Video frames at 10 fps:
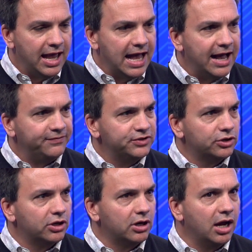
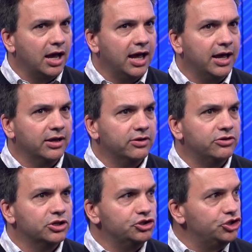after uh,
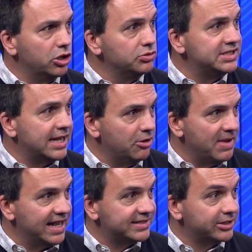the Jonestown
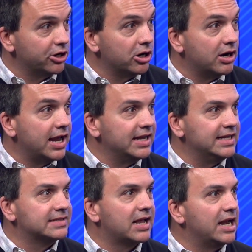massacre, and
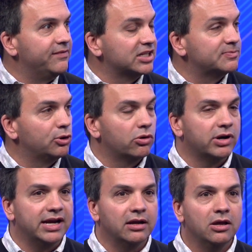he's kind mm. of hmm.
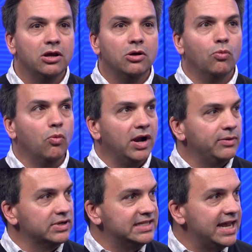exploring what
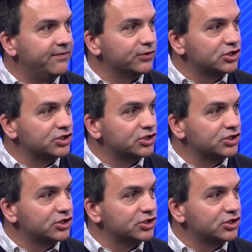it would take for